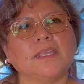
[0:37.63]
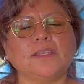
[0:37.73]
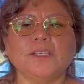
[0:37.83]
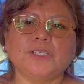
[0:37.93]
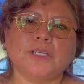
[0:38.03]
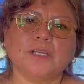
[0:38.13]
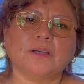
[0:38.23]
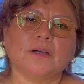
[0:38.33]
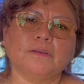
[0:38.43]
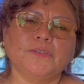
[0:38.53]
the
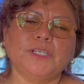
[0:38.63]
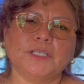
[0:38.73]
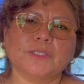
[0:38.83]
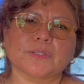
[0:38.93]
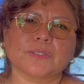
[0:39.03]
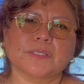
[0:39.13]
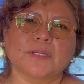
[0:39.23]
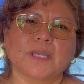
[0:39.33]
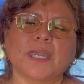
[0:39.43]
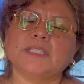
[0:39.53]
teaching of
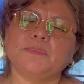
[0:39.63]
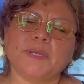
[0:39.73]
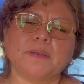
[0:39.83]
Jesus is